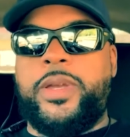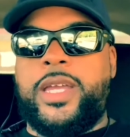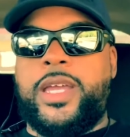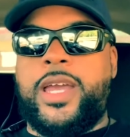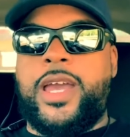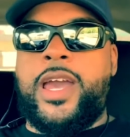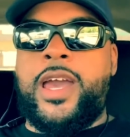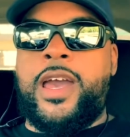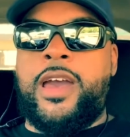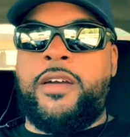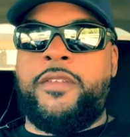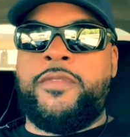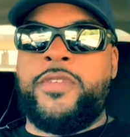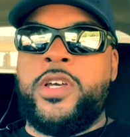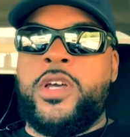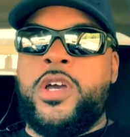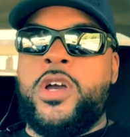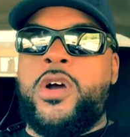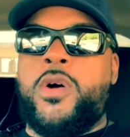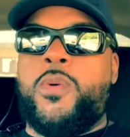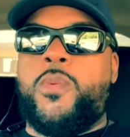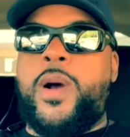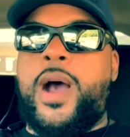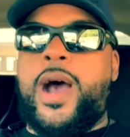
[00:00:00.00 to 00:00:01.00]
He can have
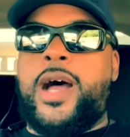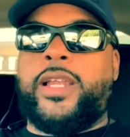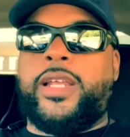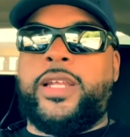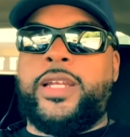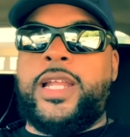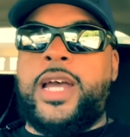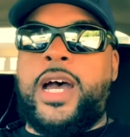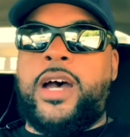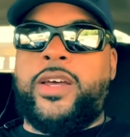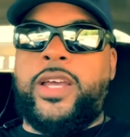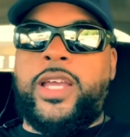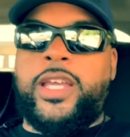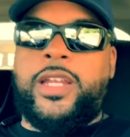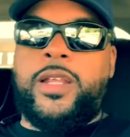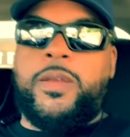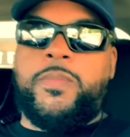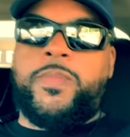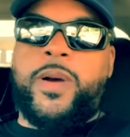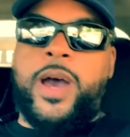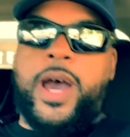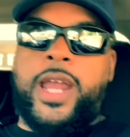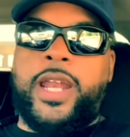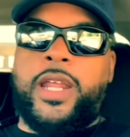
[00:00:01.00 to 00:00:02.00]
Wildin' Out.
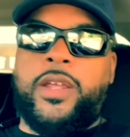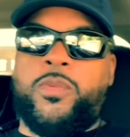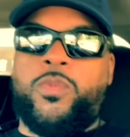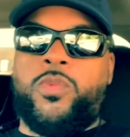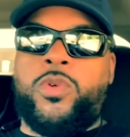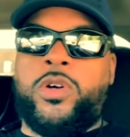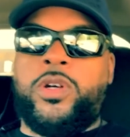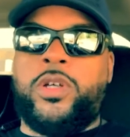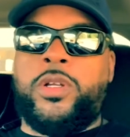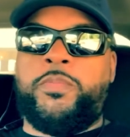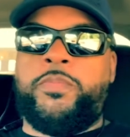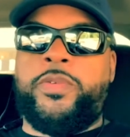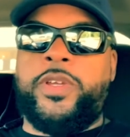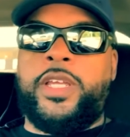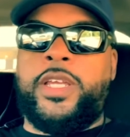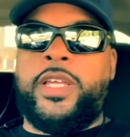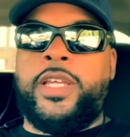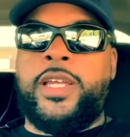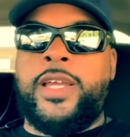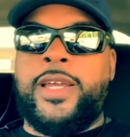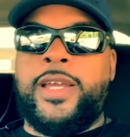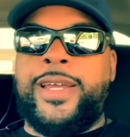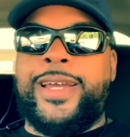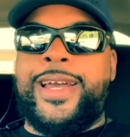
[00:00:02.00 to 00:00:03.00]
Anybody would be